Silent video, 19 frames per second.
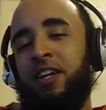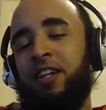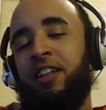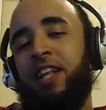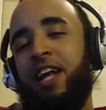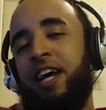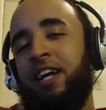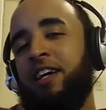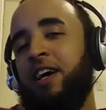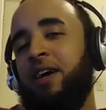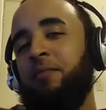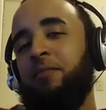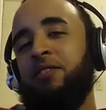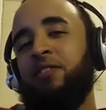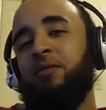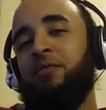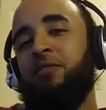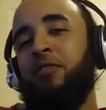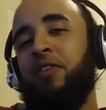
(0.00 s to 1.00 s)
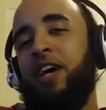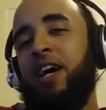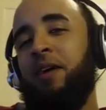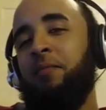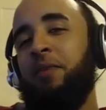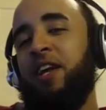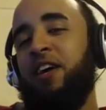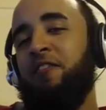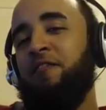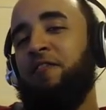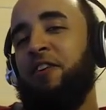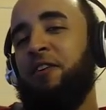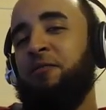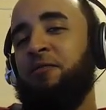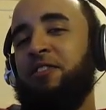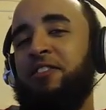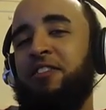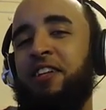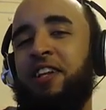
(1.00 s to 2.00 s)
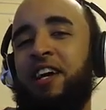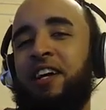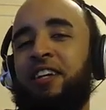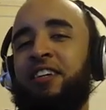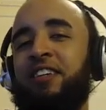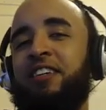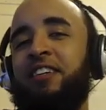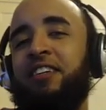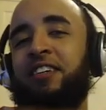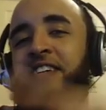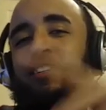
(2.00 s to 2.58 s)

Like, comment, subscribe, and I'll fuck with you later.